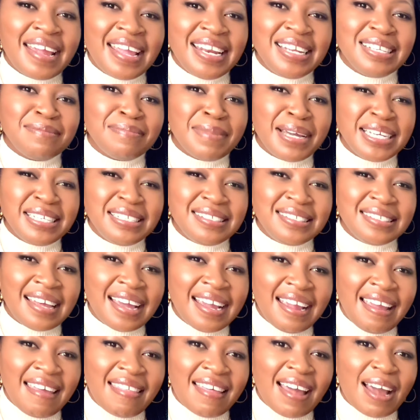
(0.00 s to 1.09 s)
it is my
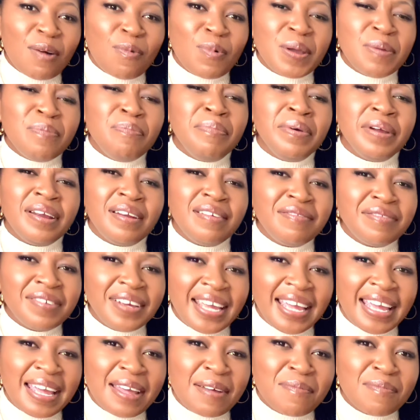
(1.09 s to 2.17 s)
desire that we burn for
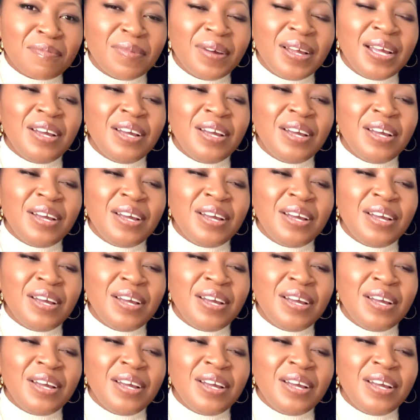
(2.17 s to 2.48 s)
Him,